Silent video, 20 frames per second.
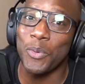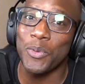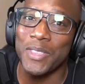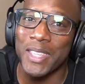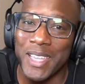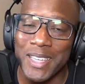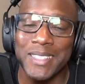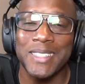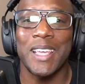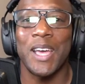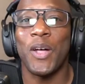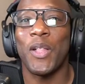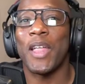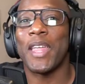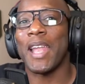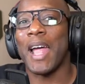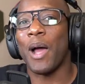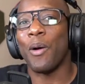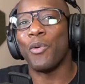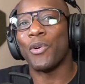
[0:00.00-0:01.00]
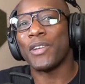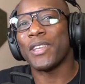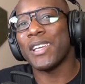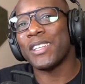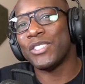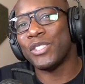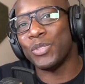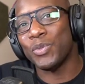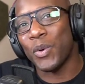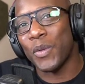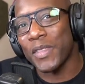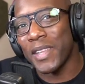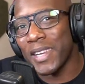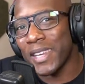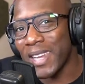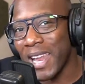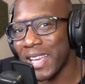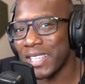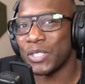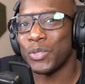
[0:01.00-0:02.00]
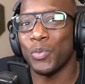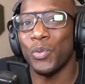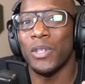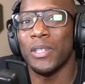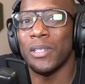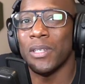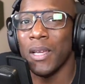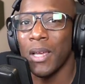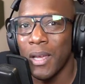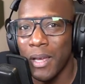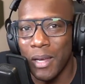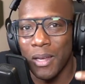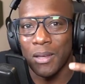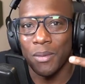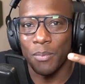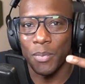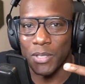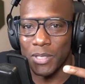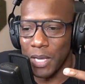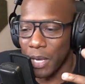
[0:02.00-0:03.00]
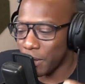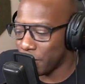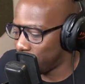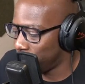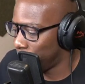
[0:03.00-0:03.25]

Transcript: with the intel, and I will catch you on the next one. Peace out.